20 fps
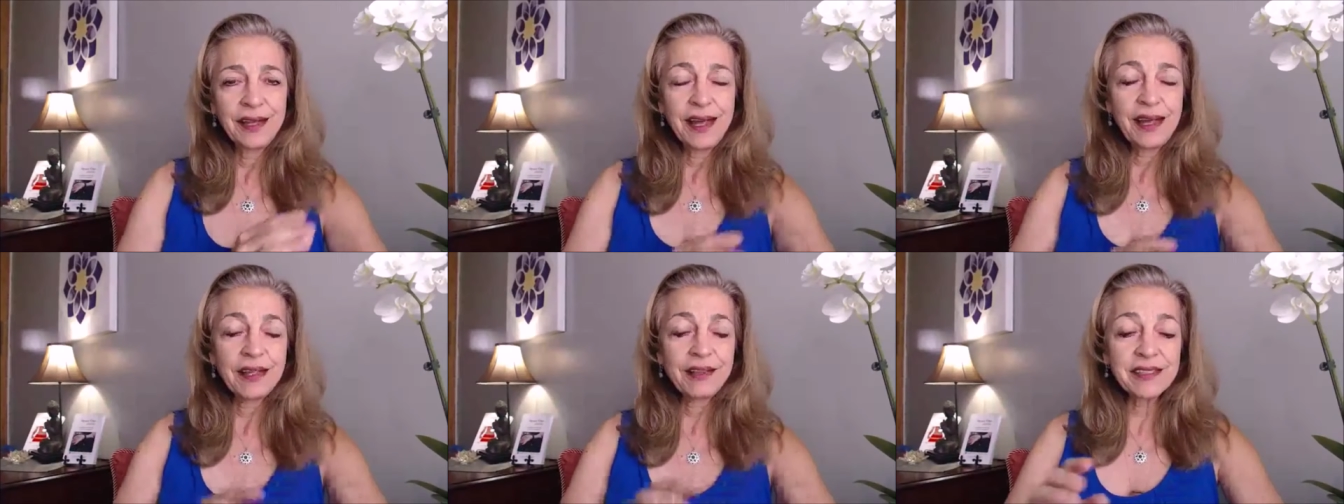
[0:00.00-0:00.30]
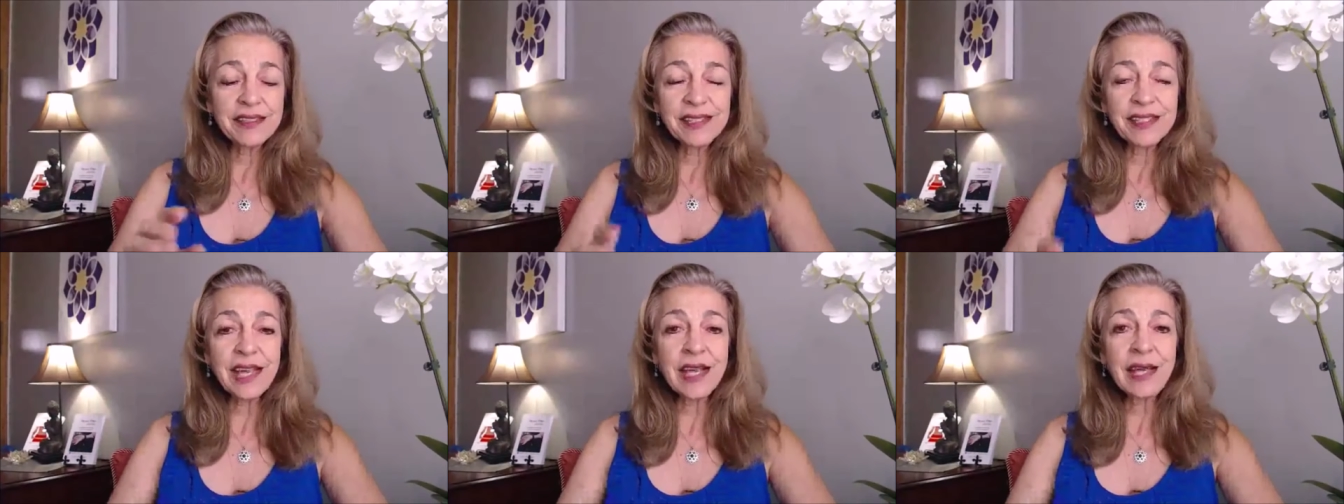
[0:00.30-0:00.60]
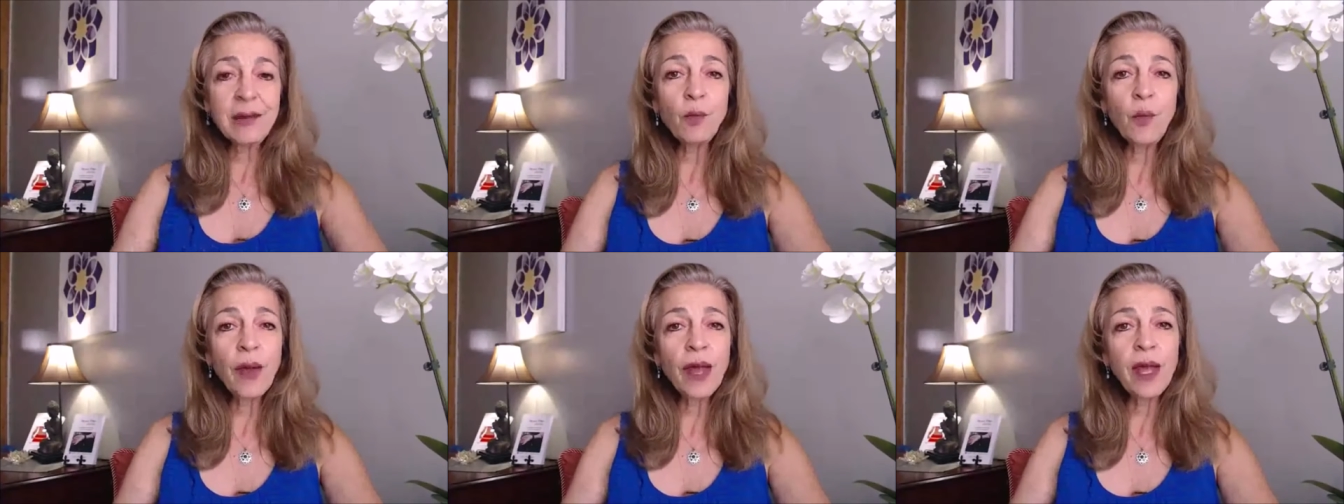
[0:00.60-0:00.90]
In the
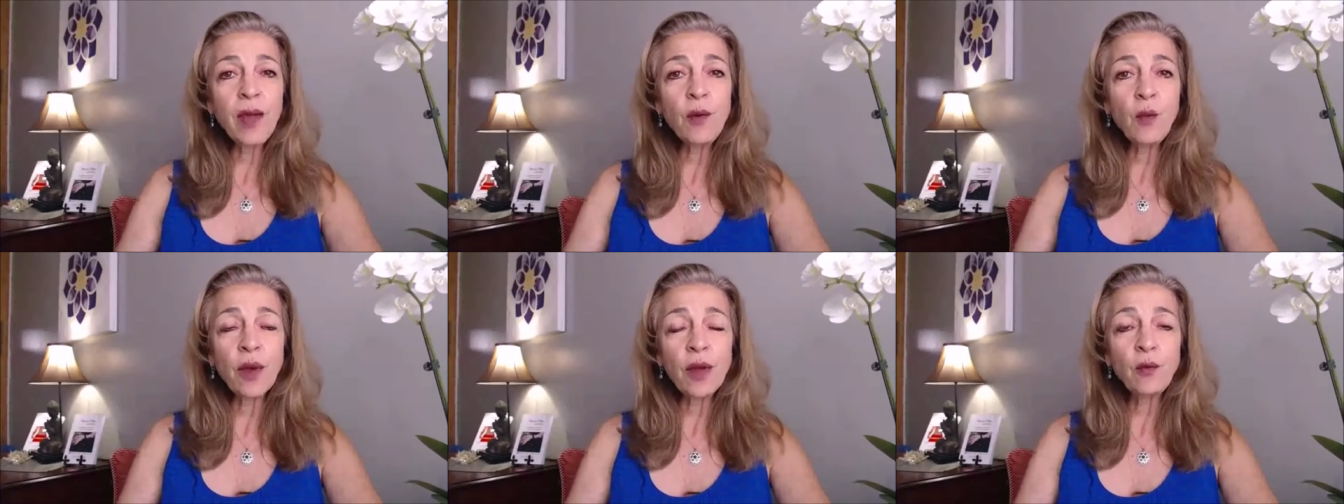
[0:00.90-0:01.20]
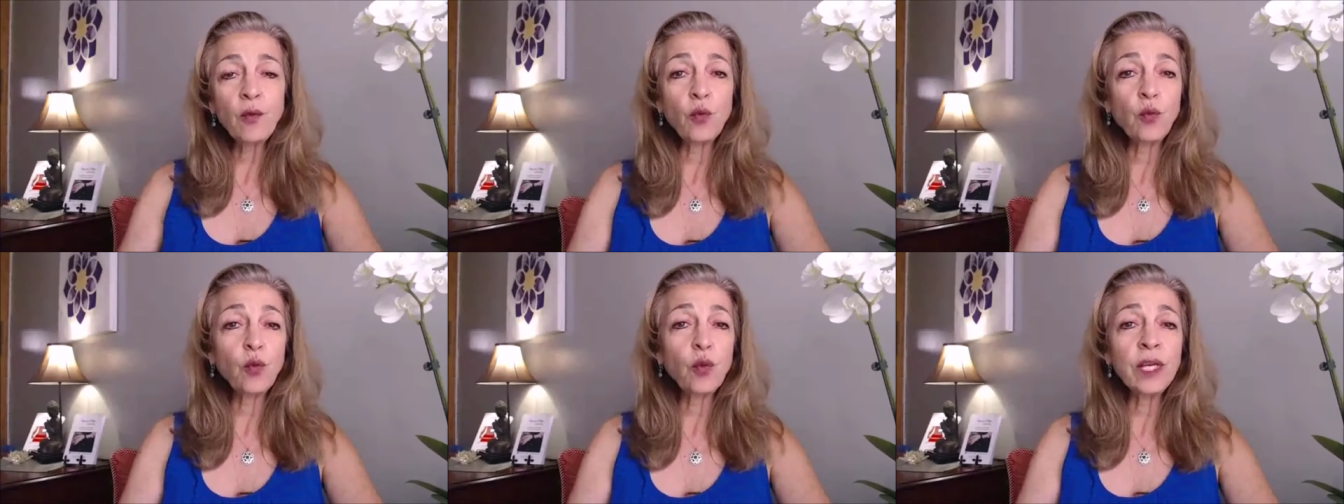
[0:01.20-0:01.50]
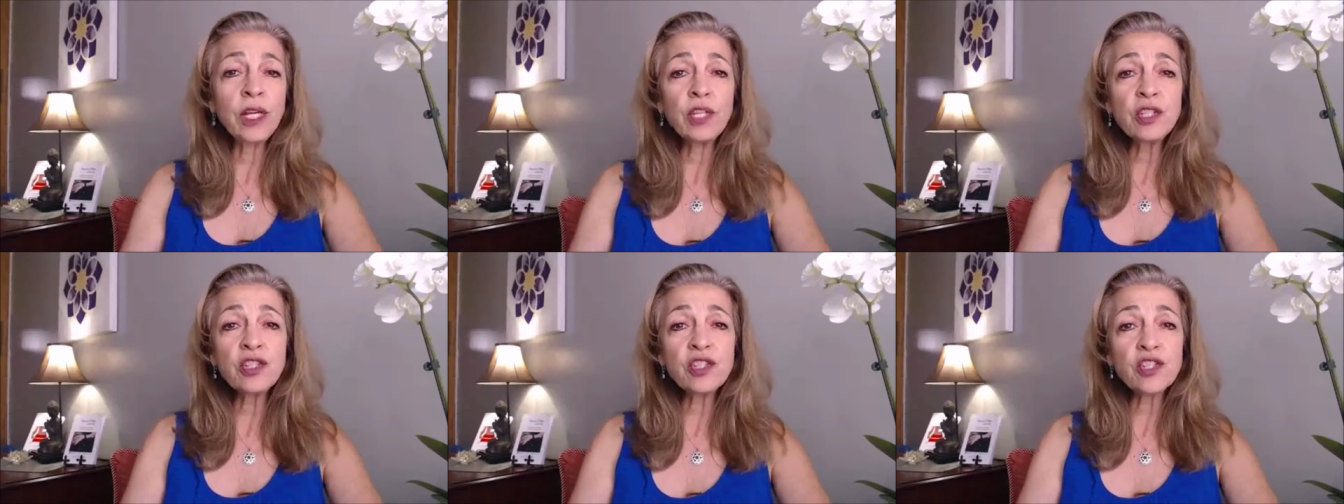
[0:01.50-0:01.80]
same way, when
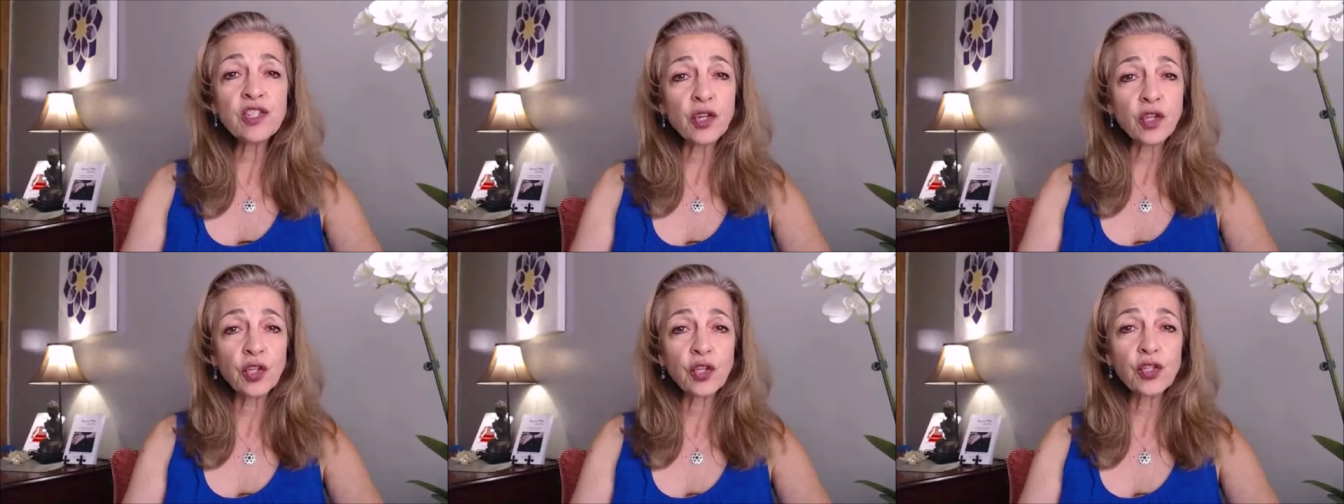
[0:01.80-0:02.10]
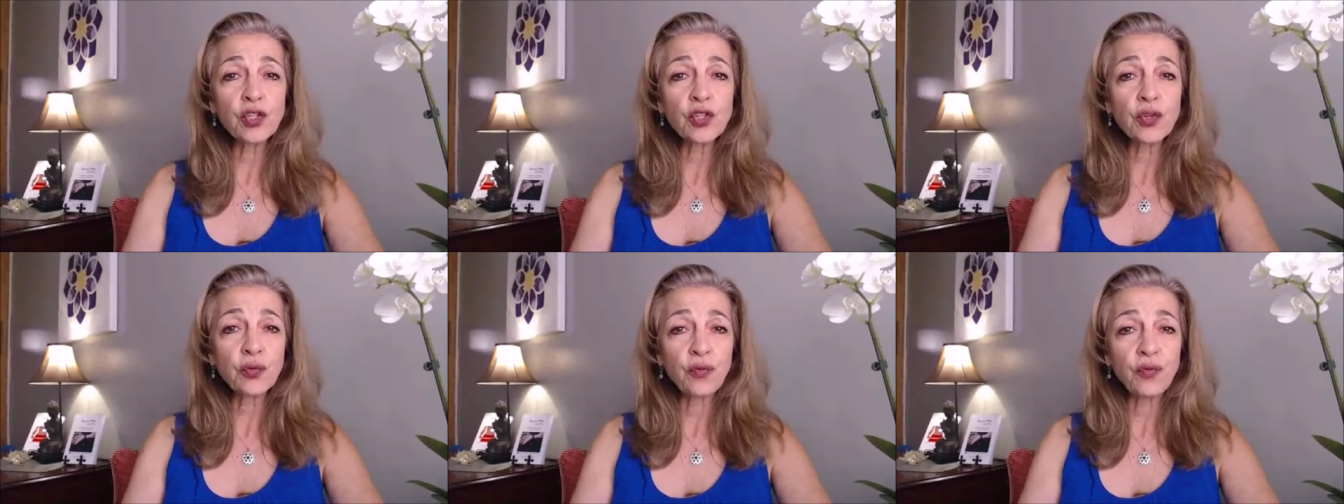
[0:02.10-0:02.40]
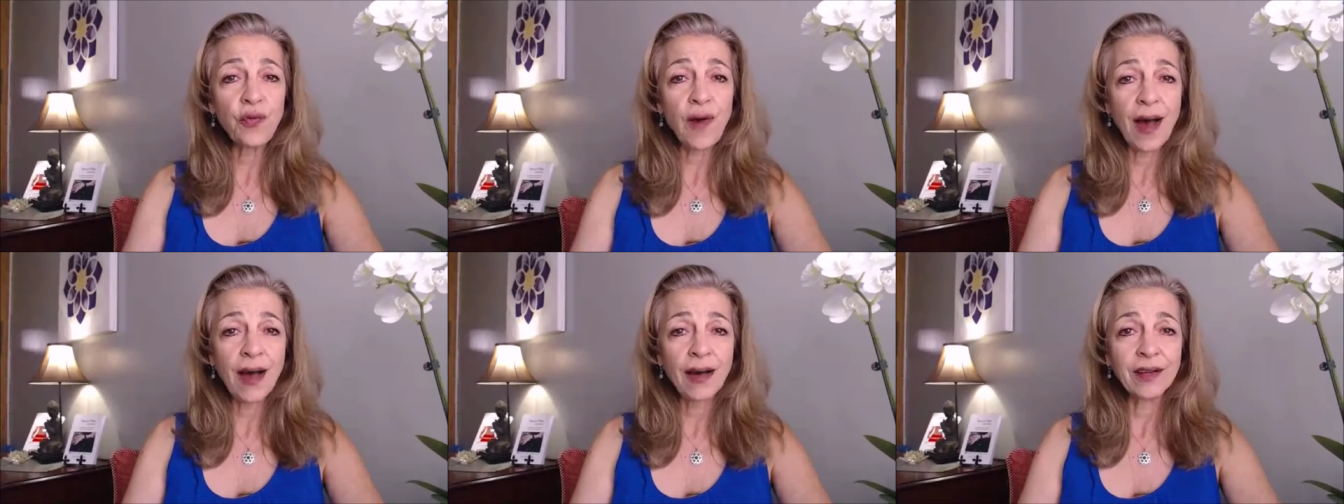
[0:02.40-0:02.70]
we search
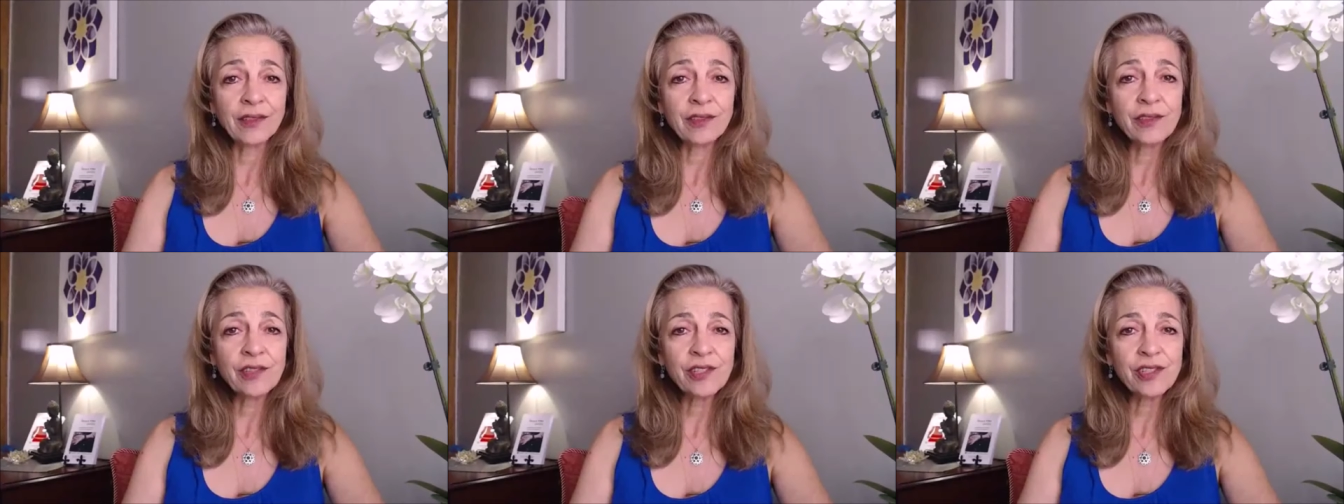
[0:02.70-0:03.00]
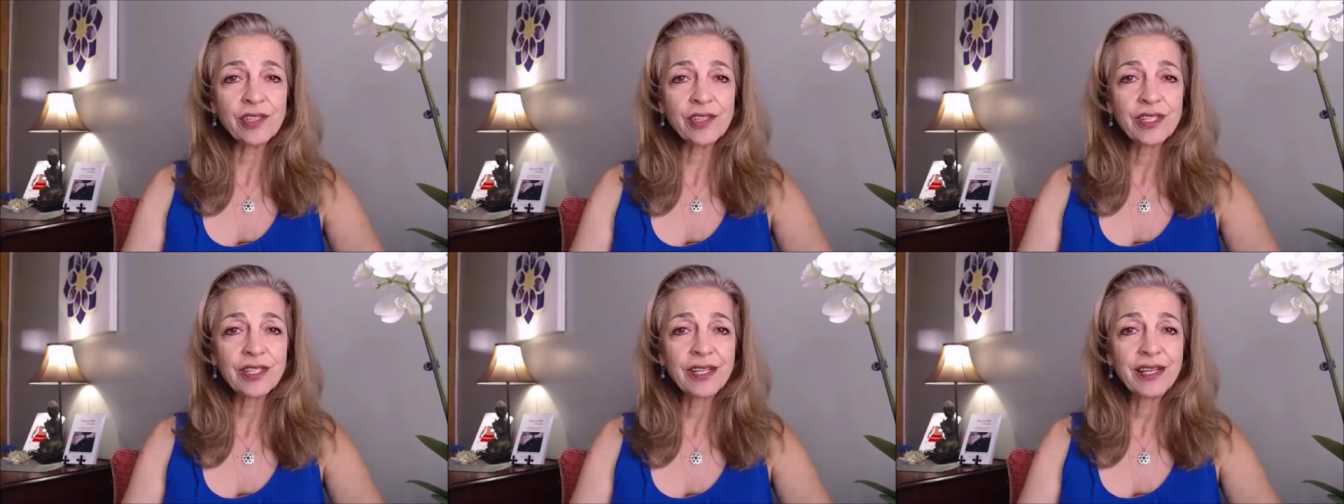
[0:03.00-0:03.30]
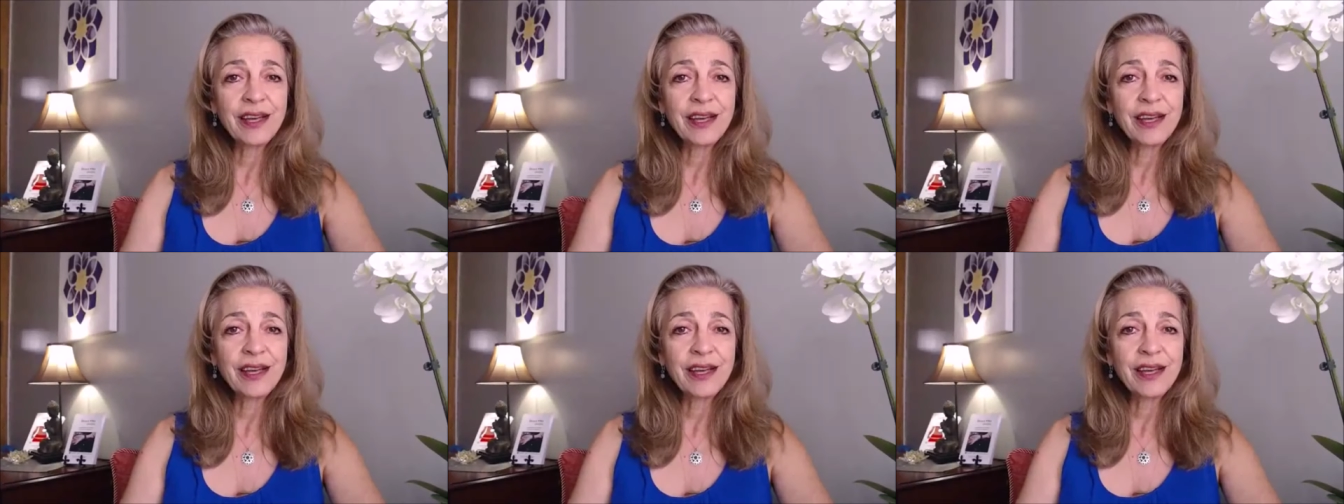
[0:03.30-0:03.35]
files,